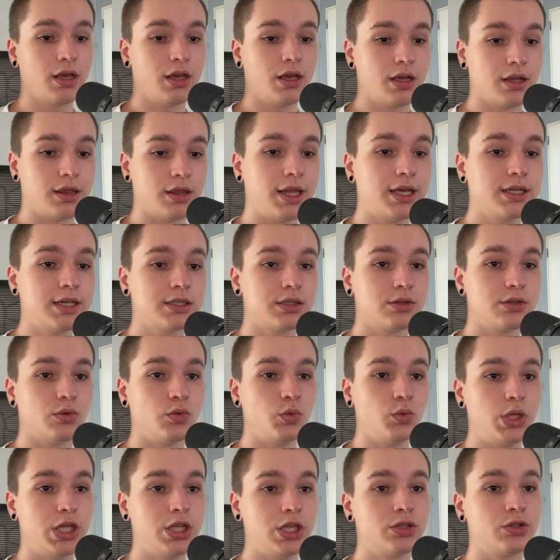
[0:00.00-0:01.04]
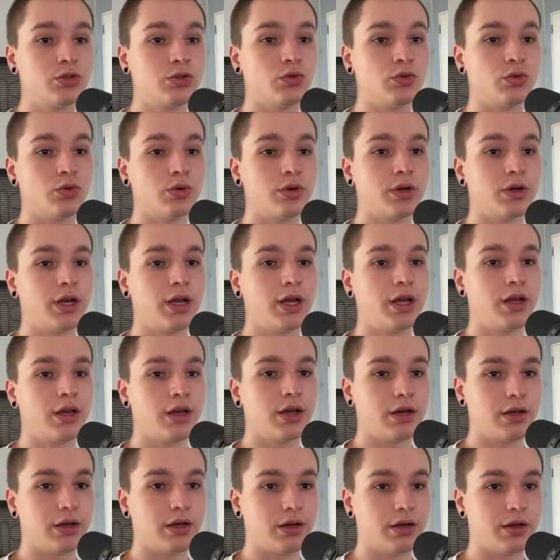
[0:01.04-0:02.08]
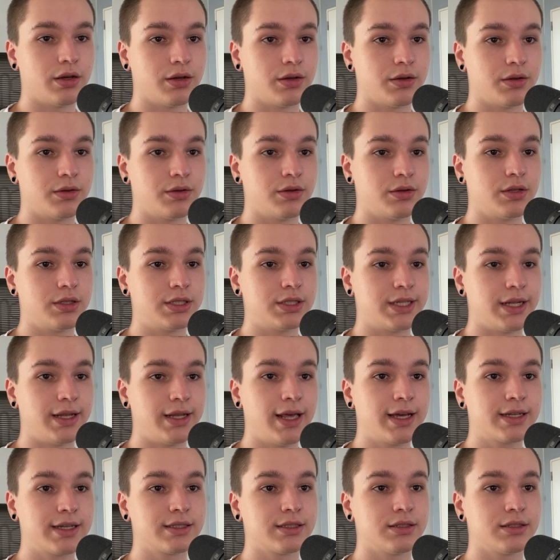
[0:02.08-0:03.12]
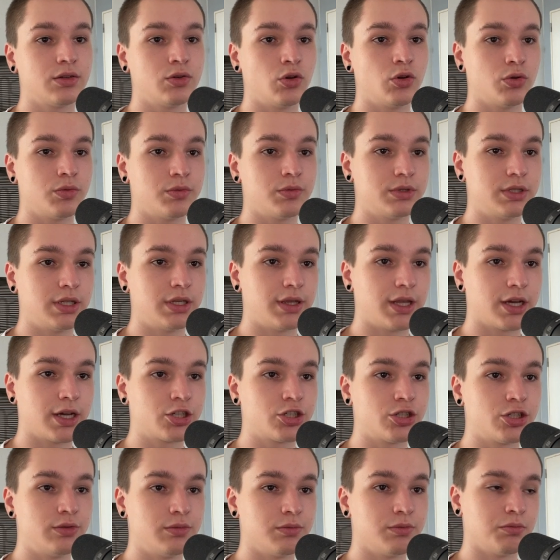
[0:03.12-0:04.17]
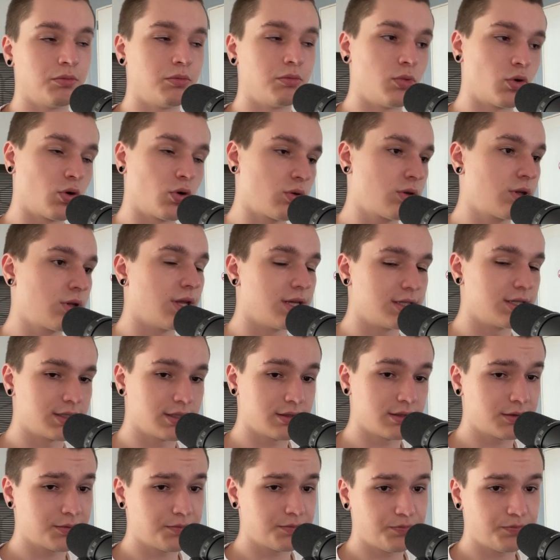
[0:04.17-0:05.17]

Next, we need to uh, select detection model classes.